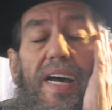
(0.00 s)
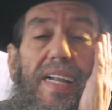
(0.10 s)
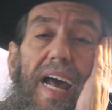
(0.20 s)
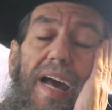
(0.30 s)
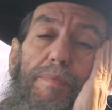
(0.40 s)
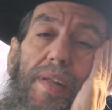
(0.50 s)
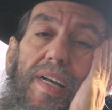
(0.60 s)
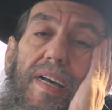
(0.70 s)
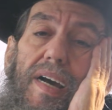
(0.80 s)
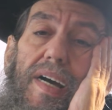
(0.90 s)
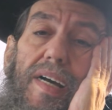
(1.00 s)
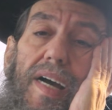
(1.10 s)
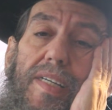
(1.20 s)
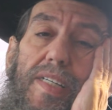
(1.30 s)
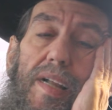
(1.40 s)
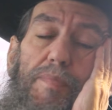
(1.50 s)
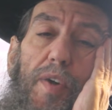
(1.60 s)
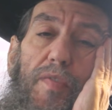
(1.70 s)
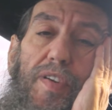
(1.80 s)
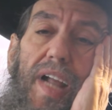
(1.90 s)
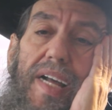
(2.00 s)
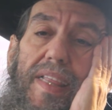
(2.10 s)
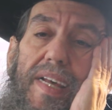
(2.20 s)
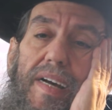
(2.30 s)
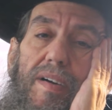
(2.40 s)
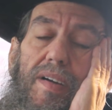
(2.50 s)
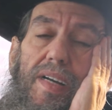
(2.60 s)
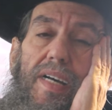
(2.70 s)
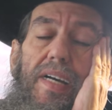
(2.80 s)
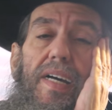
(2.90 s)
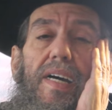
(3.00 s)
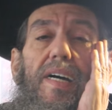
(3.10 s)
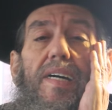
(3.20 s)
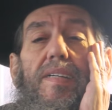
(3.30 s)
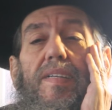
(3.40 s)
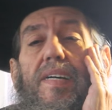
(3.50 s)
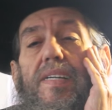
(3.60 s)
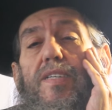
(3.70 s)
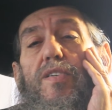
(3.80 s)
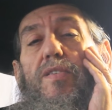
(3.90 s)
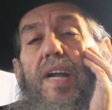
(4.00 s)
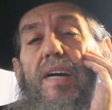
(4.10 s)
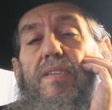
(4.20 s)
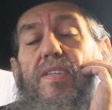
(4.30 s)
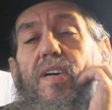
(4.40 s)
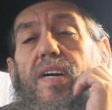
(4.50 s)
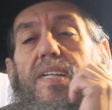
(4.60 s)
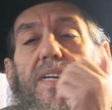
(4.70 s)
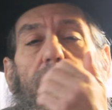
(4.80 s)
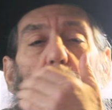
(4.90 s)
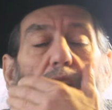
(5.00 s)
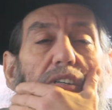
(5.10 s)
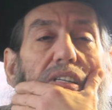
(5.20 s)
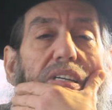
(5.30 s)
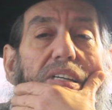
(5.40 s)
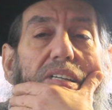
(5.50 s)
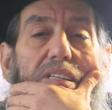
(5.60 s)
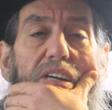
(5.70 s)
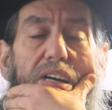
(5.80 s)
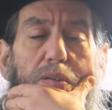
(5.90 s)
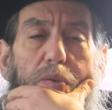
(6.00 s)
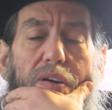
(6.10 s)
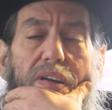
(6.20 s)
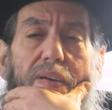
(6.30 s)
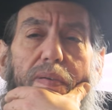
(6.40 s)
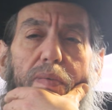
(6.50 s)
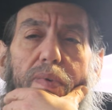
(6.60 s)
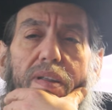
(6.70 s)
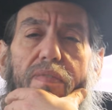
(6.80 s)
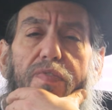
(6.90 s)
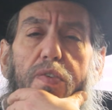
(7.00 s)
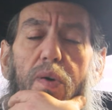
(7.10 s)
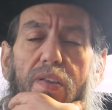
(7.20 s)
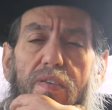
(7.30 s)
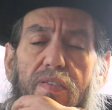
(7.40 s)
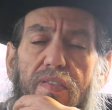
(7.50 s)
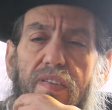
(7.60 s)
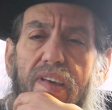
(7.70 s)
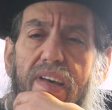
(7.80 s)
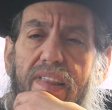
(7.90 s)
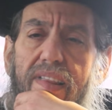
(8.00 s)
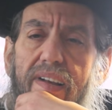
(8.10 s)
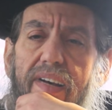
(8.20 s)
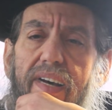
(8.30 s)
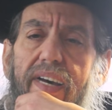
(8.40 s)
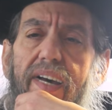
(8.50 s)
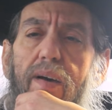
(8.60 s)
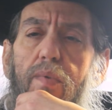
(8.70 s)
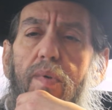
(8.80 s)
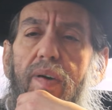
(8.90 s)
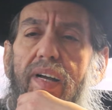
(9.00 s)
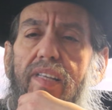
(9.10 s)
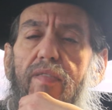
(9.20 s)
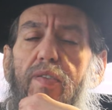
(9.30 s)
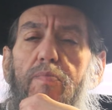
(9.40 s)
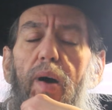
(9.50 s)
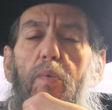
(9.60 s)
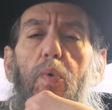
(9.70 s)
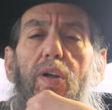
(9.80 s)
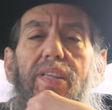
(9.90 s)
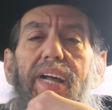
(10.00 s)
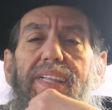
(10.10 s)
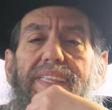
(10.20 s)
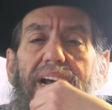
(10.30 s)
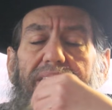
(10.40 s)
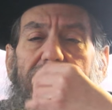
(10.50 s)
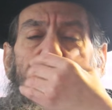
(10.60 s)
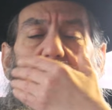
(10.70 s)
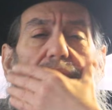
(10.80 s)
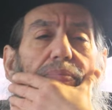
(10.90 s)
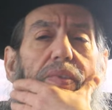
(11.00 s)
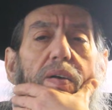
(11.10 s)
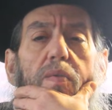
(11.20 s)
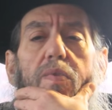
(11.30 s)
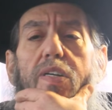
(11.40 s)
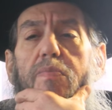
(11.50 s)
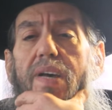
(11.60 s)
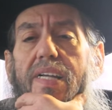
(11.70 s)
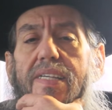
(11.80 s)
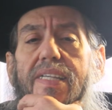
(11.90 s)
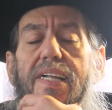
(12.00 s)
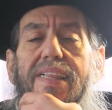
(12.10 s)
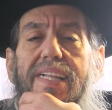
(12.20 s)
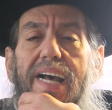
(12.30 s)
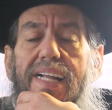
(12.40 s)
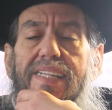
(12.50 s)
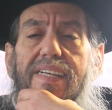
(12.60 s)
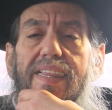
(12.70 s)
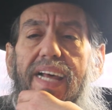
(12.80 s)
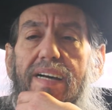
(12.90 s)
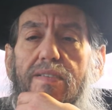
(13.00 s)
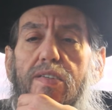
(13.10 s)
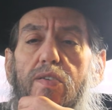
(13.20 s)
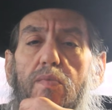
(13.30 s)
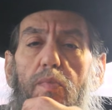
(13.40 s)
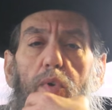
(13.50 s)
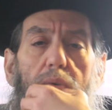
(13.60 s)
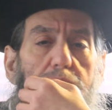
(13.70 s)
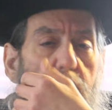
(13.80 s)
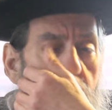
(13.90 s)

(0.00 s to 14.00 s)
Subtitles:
And happily I slept overnight there and stood outside in Washington in January with a few other Yidden, and we were interviewed by WorldNet Daily, which means that tens of thousands or more